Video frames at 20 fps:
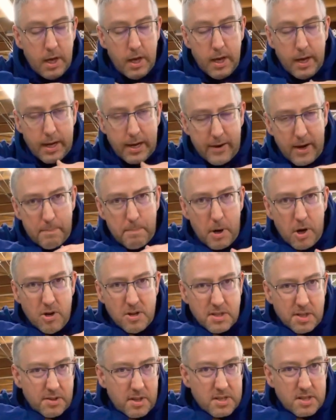Now, I
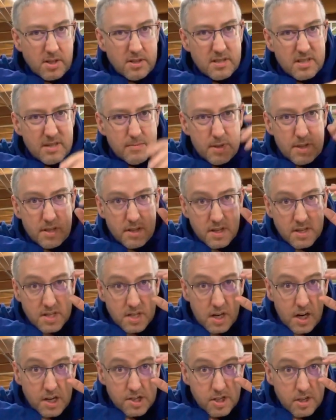posted this on some of the
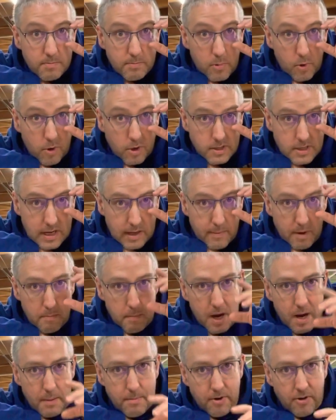discussion boards that I'm a
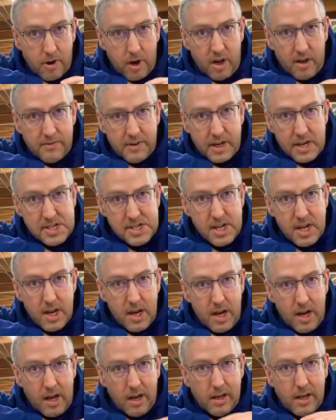member of, and
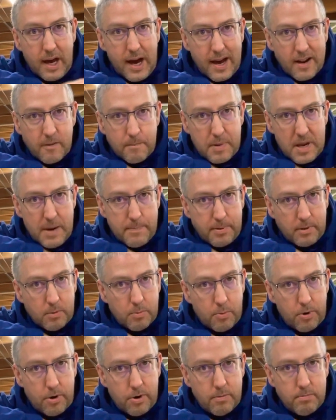a lot of people
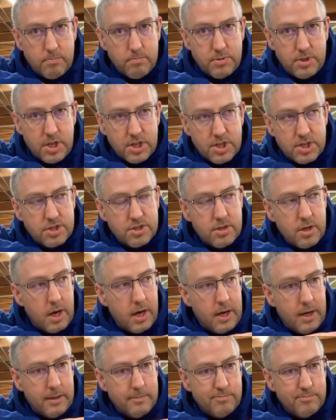were just
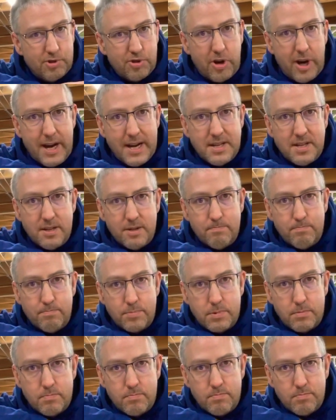trying to
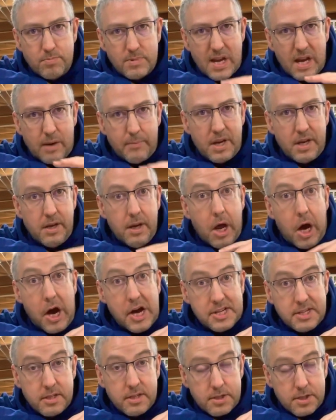tell me
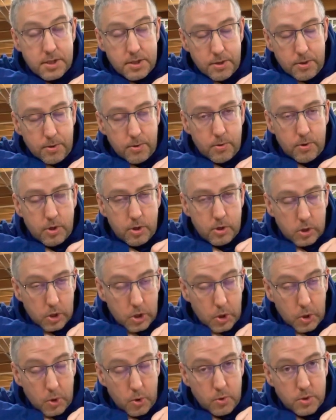not to
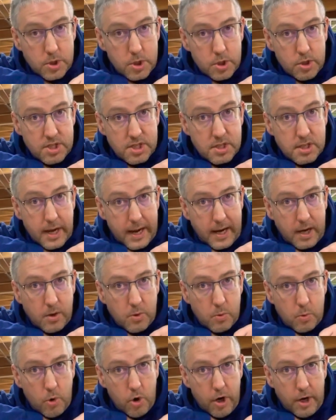glue to stained
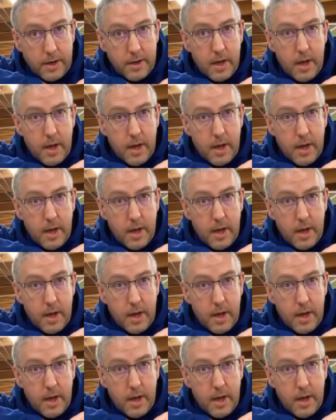wood,